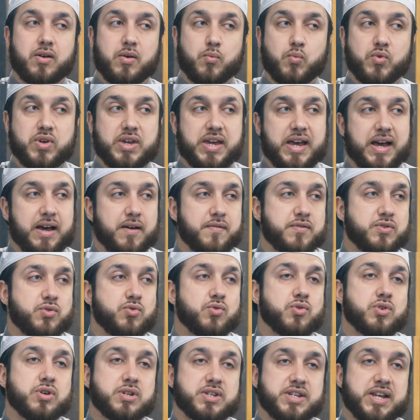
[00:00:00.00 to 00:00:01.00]
We have
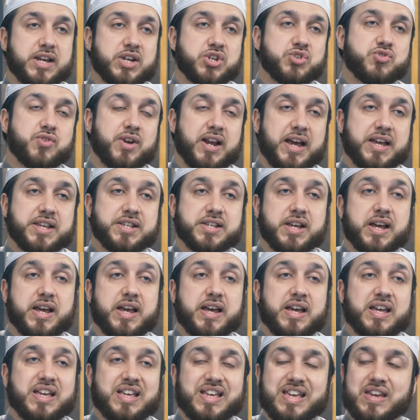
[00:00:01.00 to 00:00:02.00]
to contextualize.
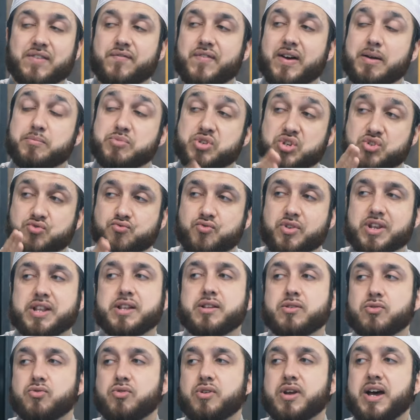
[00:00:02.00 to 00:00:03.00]
If I'm just
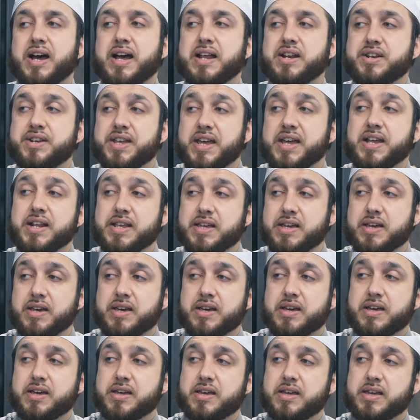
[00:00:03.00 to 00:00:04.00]
reading the Quran daily,
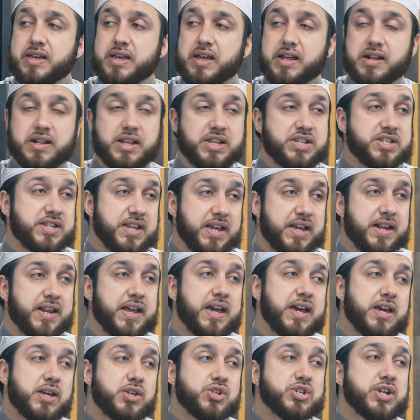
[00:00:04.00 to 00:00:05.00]
in this day and
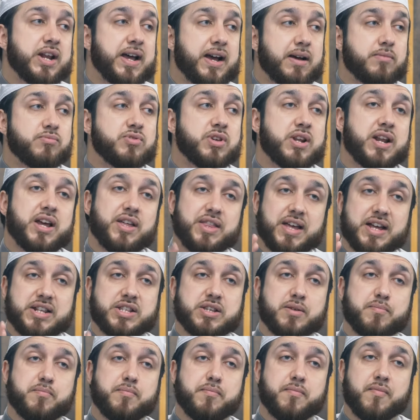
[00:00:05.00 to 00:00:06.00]
age, alhamdulillah,
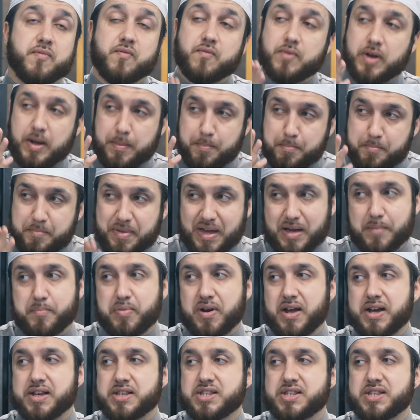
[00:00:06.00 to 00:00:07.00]
that's a big
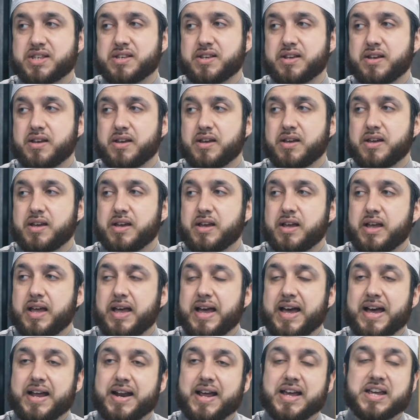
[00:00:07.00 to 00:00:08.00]
plus.
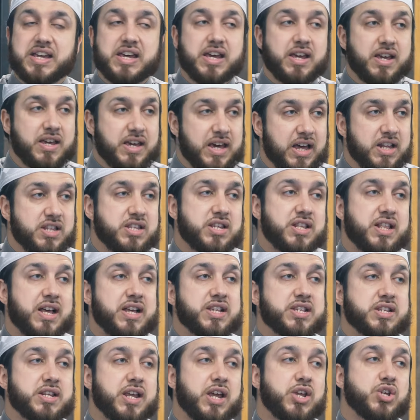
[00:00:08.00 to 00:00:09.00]
And I can get to
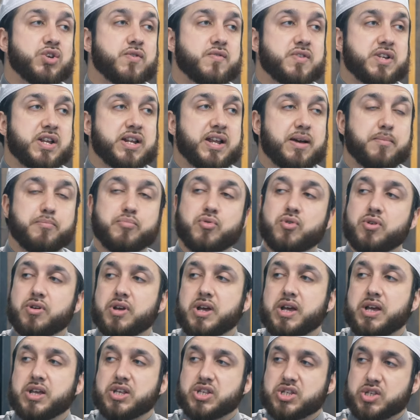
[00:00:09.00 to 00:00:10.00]
that stage of tadabbur
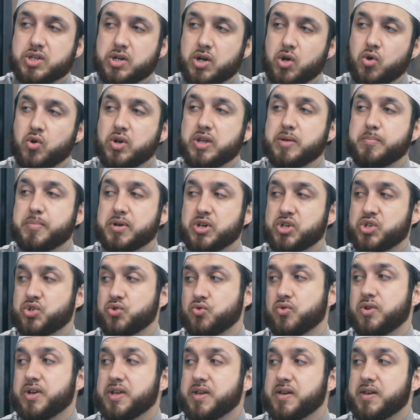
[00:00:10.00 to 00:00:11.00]
slowly but
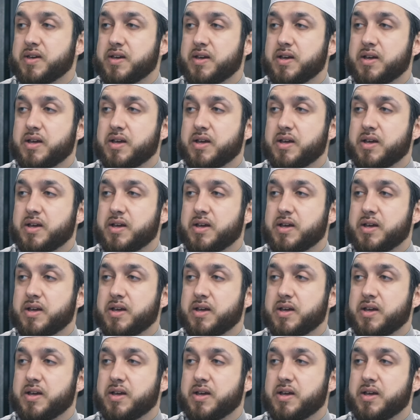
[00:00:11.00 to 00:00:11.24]
surely.